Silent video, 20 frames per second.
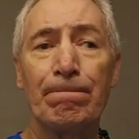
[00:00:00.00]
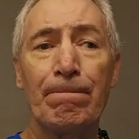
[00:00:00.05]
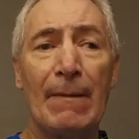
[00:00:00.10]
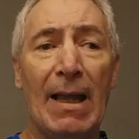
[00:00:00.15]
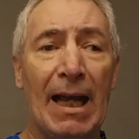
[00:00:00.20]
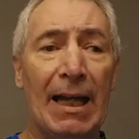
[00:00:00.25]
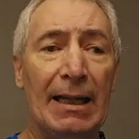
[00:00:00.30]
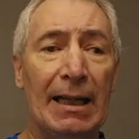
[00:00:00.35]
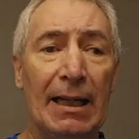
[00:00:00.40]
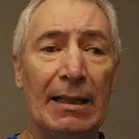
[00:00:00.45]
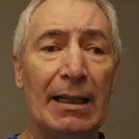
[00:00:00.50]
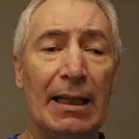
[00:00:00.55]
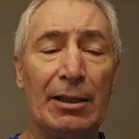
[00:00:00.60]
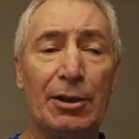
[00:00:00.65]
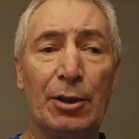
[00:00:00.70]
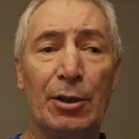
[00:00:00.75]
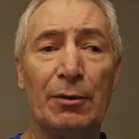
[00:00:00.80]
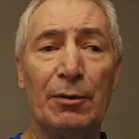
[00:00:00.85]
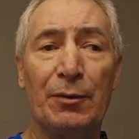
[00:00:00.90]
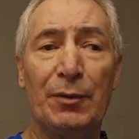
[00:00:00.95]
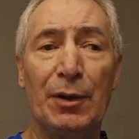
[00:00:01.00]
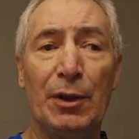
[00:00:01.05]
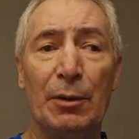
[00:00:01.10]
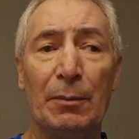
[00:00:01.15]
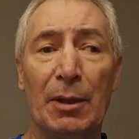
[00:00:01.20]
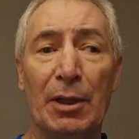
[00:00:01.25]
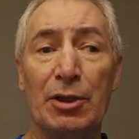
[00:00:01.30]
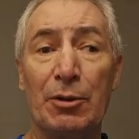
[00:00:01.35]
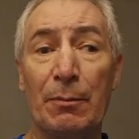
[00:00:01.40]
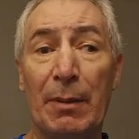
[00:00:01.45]
I couldn't feel
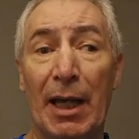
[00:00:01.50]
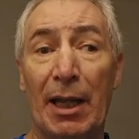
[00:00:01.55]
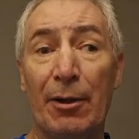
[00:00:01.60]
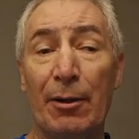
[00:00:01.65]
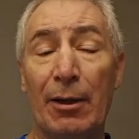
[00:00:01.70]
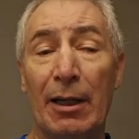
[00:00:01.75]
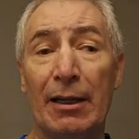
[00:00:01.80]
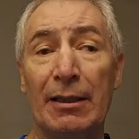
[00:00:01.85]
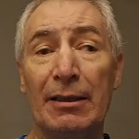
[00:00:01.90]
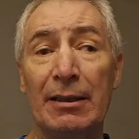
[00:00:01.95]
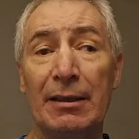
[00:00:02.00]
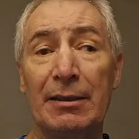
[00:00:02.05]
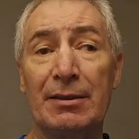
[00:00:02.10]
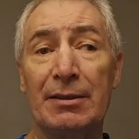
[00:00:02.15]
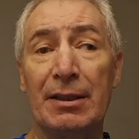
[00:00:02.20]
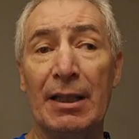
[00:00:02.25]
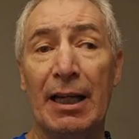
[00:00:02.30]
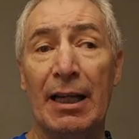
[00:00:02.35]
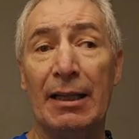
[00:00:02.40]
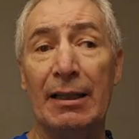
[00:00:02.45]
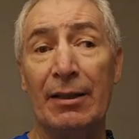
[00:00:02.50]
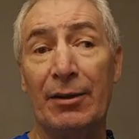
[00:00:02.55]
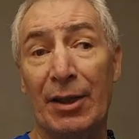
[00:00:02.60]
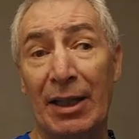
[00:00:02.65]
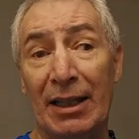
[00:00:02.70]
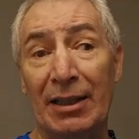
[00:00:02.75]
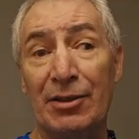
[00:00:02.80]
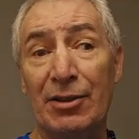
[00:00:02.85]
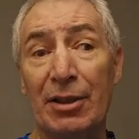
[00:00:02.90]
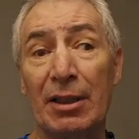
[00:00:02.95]
much better.
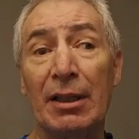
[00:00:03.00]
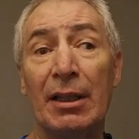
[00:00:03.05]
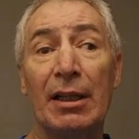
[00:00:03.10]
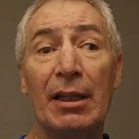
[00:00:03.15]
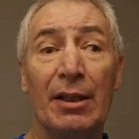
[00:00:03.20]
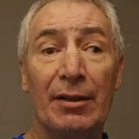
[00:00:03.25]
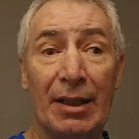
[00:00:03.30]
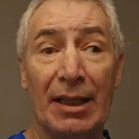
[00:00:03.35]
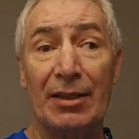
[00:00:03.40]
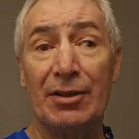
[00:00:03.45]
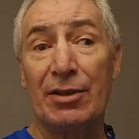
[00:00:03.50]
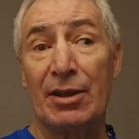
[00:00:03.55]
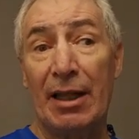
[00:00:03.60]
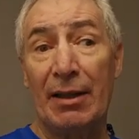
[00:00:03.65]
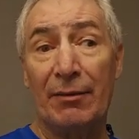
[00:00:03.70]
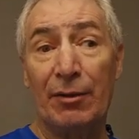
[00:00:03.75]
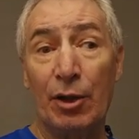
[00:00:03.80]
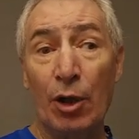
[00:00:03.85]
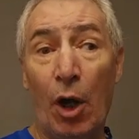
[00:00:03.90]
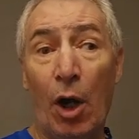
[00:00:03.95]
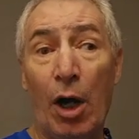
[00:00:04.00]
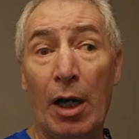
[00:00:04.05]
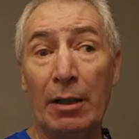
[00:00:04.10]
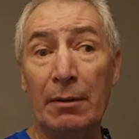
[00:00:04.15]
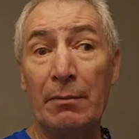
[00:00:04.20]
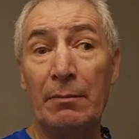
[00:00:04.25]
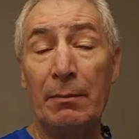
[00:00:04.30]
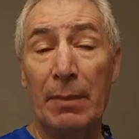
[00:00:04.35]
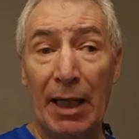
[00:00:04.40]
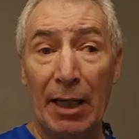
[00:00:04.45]
Things have
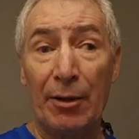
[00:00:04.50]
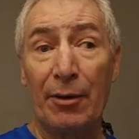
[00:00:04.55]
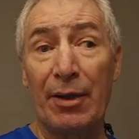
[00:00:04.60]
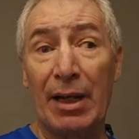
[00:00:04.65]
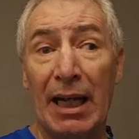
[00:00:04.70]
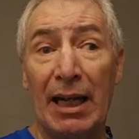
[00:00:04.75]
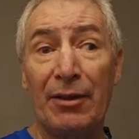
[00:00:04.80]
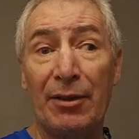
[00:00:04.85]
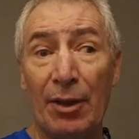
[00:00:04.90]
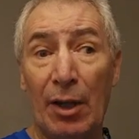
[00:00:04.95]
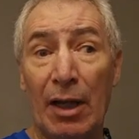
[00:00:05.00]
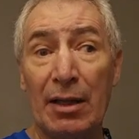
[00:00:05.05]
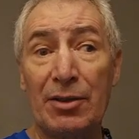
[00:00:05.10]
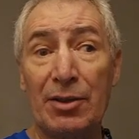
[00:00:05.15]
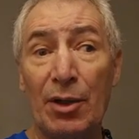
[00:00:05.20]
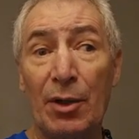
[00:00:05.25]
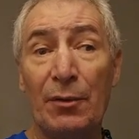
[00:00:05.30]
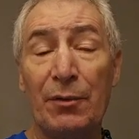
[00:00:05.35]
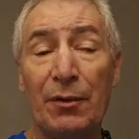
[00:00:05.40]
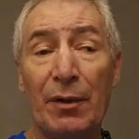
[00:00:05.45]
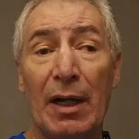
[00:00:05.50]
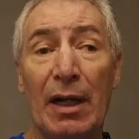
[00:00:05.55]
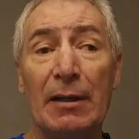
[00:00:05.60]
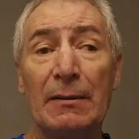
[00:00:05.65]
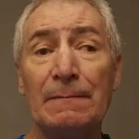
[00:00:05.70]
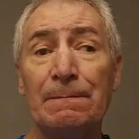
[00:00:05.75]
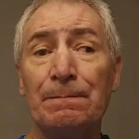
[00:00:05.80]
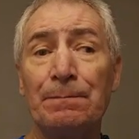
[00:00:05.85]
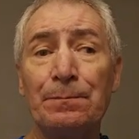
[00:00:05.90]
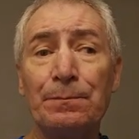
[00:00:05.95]
gone better than I thought so
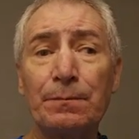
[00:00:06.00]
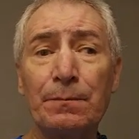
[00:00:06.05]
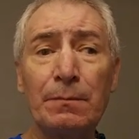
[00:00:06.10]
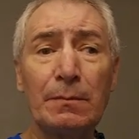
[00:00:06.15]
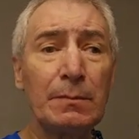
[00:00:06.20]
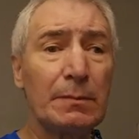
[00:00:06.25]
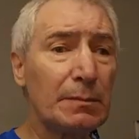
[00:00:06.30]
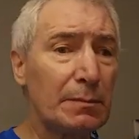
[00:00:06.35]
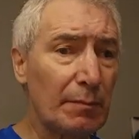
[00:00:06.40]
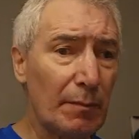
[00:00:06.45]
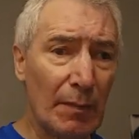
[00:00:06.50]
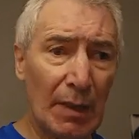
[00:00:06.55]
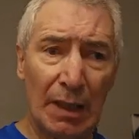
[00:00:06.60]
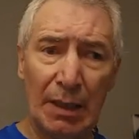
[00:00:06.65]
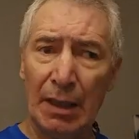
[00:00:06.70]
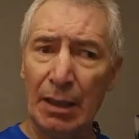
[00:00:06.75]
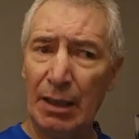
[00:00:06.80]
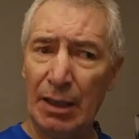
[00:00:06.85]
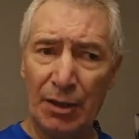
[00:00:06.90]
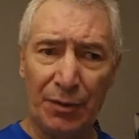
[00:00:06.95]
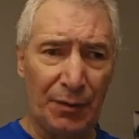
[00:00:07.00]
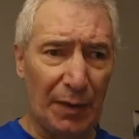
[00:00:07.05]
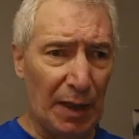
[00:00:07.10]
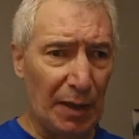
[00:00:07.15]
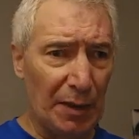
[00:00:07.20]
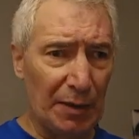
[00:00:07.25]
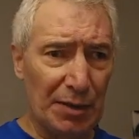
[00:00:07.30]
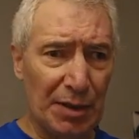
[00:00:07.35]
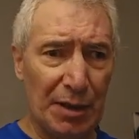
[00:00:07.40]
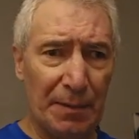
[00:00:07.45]
far, as
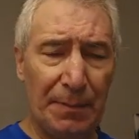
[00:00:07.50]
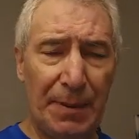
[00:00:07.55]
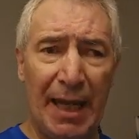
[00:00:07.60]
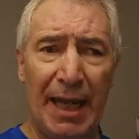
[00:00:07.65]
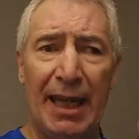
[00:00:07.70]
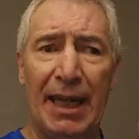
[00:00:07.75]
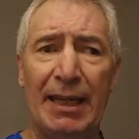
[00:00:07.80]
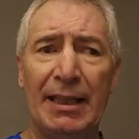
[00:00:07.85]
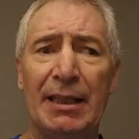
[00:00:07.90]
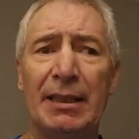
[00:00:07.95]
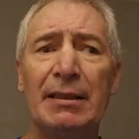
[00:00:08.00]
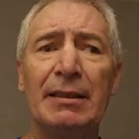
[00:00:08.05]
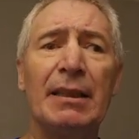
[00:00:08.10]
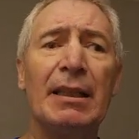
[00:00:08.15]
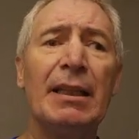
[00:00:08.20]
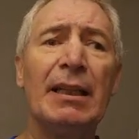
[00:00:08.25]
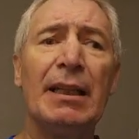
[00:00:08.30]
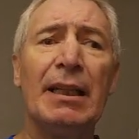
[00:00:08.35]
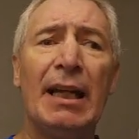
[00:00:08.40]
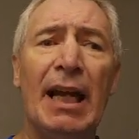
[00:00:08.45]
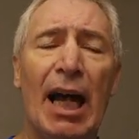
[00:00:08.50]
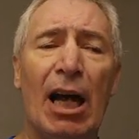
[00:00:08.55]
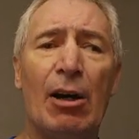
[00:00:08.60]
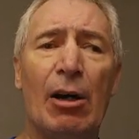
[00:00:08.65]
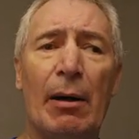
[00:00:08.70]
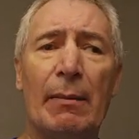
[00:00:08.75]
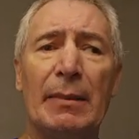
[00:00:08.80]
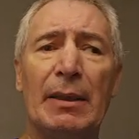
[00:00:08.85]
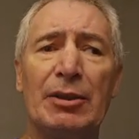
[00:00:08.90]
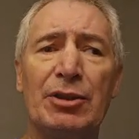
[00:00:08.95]
far as the pain and how
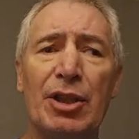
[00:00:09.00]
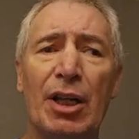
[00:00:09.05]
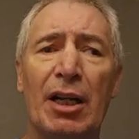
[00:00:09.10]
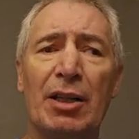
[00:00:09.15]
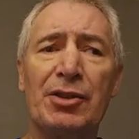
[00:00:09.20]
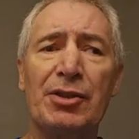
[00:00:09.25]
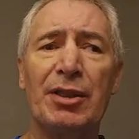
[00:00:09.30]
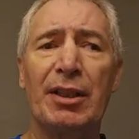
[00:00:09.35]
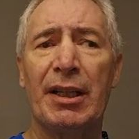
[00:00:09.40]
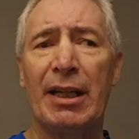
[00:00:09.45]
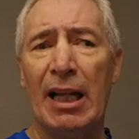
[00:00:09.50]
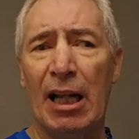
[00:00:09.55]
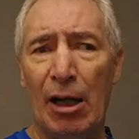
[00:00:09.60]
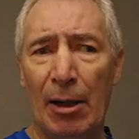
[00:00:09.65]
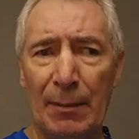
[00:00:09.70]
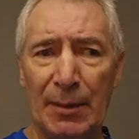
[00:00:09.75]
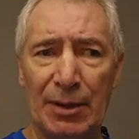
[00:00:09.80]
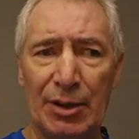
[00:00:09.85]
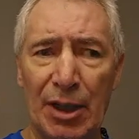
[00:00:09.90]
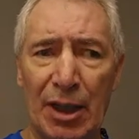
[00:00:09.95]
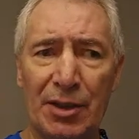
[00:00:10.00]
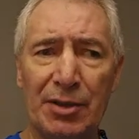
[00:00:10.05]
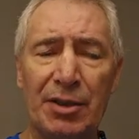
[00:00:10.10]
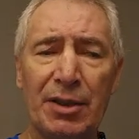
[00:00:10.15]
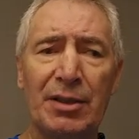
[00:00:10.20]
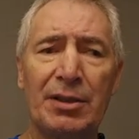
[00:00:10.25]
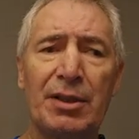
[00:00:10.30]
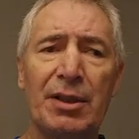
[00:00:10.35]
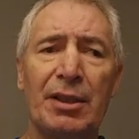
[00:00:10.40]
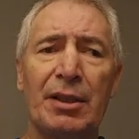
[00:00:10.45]
I'm adjusting
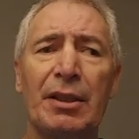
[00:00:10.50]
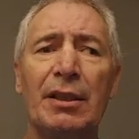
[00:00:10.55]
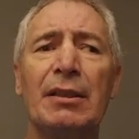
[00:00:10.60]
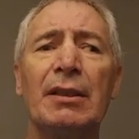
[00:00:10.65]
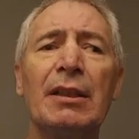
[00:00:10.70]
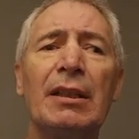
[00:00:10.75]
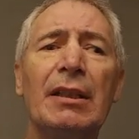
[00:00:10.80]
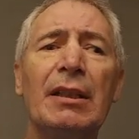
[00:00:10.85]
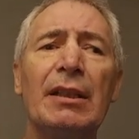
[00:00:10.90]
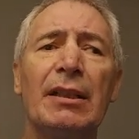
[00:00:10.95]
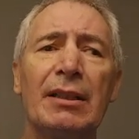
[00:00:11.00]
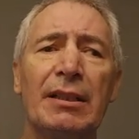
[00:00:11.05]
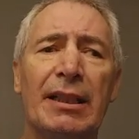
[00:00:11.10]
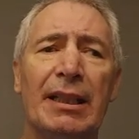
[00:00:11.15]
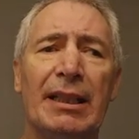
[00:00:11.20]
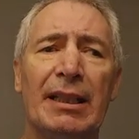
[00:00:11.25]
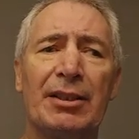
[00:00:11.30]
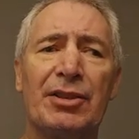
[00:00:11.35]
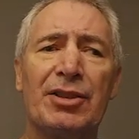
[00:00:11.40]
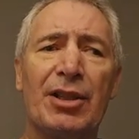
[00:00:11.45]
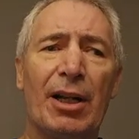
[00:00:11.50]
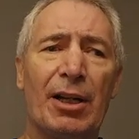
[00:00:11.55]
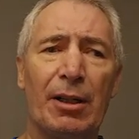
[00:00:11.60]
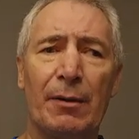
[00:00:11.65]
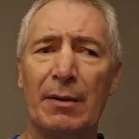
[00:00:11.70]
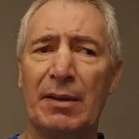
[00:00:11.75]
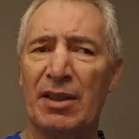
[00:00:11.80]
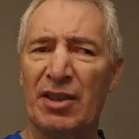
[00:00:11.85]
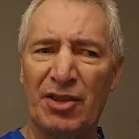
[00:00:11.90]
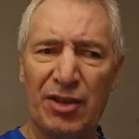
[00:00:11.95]
to getting started
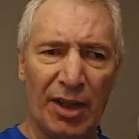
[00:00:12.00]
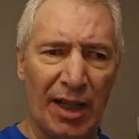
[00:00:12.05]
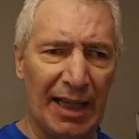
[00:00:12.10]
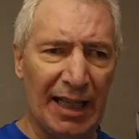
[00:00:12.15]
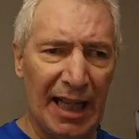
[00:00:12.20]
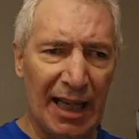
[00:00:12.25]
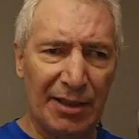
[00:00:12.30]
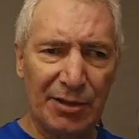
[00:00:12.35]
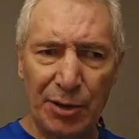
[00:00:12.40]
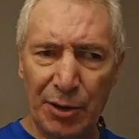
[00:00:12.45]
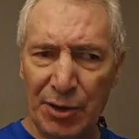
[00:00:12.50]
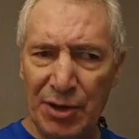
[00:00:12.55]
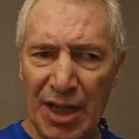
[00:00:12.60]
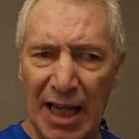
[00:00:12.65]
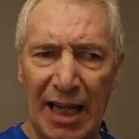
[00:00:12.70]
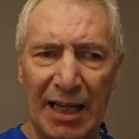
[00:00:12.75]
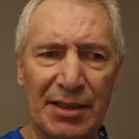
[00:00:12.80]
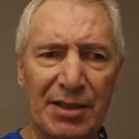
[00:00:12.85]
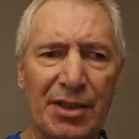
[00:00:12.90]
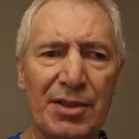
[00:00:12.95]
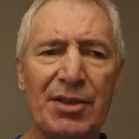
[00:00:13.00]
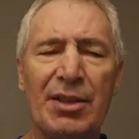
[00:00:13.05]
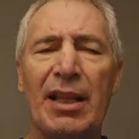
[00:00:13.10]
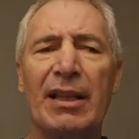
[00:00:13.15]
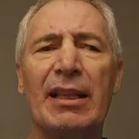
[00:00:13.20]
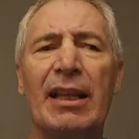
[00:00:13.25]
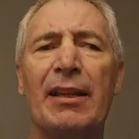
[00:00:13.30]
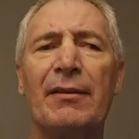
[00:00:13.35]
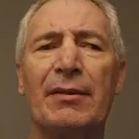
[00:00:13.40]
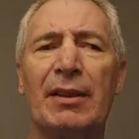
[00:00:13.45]
with the slight exercises that
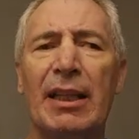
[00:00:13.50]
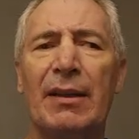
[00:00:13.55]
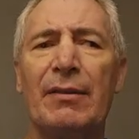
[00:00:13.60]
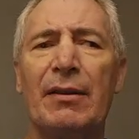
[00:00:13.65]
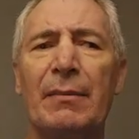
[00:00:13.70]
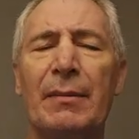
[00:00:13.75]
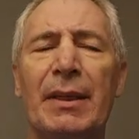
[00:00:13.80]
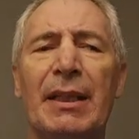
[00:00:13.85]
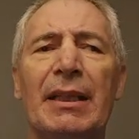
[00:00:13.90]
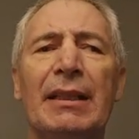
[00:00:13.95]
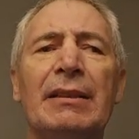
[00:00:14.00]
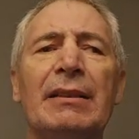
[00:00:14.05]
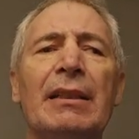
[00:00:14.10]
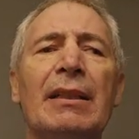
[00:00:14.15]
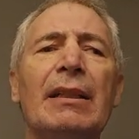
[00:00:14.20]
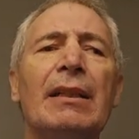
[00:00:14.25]
they've given me,